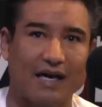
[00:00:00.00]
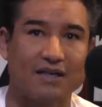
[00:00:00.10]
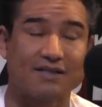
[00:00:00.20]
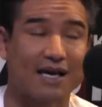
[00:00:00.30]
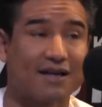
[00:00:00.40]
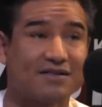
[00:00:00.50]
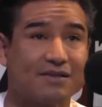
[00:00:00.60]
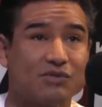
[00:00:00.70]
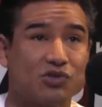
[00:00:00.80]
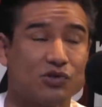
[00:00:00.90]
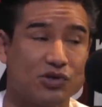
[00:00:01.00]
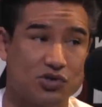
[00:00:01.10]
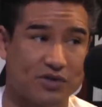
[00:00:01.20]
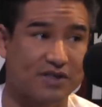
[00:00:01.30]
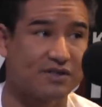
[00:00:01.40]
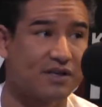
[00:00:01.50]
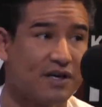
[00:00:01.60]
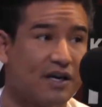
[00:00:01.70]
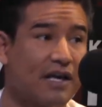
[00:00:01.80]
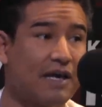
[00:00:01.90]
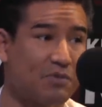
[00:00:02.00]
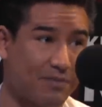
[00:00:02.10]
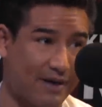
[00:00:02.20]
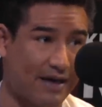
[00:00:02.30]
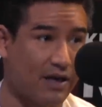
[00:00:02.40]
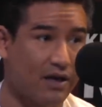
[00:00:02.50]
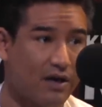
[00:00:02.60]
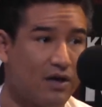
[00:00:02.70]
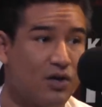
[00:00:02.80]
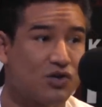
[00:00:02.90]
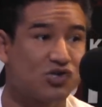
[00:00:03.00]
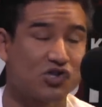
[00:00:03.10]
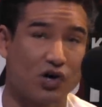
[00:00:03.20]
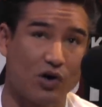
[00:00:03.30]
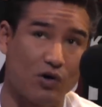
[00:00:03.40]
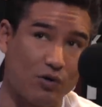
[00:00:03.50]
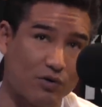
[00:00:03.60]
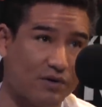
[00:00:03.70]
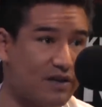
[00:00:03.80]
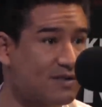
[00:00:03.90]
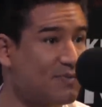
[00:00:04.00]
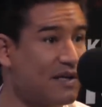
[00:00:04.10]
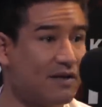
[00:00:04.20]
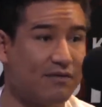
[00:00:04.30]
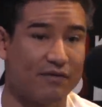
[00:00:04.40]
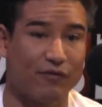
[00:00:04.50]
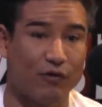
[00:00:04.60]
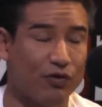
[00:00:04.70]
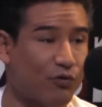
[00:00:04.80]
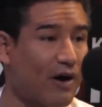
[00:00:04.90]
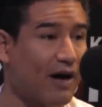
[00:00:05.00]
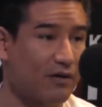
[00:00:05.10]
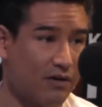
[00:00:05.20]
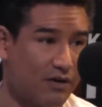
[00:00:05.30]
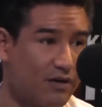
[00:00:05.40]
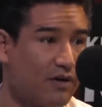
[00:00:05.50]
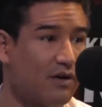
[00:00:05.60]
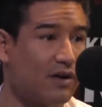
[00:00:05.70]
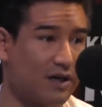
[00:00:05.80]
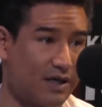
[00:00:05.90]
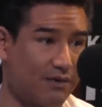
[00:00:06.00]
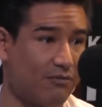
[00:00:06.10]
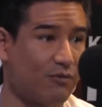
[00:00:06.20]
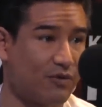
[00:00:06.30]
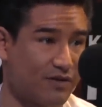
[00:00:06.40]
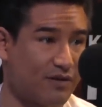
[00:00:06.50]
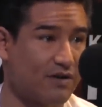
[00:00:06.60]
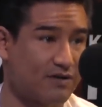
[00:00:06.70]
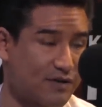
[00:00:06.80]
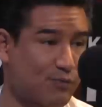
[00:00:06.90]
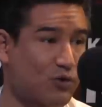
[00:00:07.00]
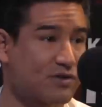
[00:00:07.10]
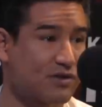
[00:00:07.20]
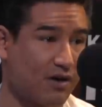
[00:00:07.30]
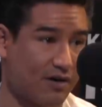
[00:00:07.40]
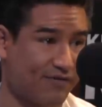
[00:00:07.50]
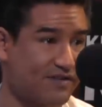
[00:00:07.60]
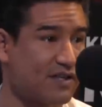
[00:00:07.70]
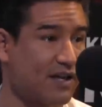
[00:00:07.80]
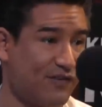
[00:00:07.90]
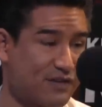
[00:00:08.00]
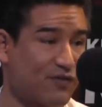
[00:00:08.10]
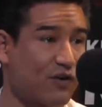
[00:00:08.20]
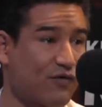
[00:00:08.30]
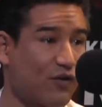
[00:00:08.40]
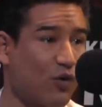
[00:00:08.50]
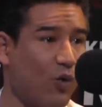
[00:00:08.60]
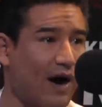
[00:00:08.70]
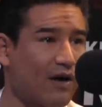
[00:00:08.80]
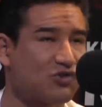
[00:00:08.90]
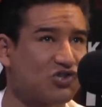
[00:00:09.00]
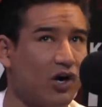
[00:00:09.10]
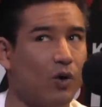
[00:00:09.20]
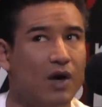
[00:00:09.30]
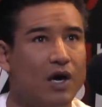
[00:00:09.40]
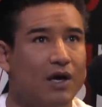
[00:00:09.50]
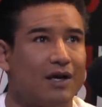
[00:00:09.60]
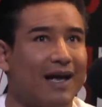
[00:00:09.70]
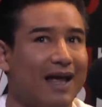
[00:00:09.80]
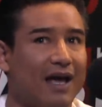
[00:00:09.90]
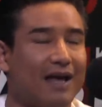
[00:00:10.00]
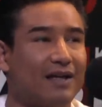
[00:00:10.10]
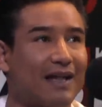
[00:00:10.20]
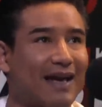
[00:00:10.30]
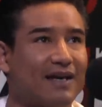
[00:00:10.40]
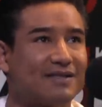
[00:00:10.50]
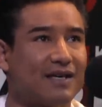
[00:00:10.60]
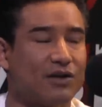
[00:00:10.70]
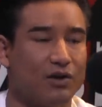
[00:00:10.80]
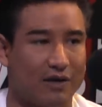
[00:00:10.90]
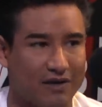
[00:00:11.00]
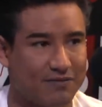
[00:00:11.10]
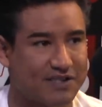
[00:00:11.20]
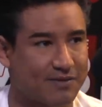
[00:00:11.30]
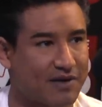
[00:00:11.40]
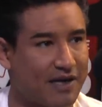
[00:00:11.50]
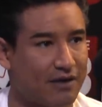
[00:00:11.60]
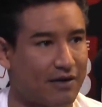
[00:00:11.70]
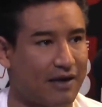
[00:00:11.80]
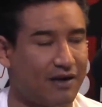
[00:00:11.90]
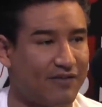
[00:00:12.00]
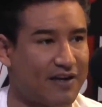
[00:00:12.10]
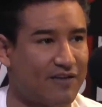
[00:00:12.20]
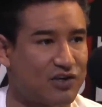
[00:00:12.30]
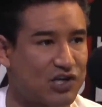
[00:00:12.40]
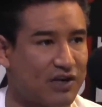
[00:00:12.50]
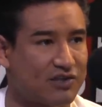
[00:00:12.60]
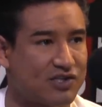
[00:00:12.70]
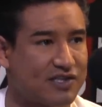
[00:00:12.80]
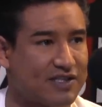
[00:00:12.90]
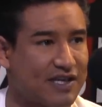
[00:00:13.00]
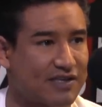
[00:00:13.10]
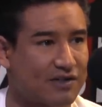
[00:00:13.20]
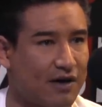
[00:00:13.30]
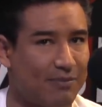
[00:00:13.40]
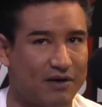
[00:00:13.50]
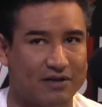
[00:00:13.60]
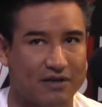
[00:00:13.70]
and he's had some surgeries. Keep in mind, so he's been full throttle um, with the sports car physique of his for, for a while. So, uh, like I said, you know, I love me some Canelo. I love that the challenges he takes on, but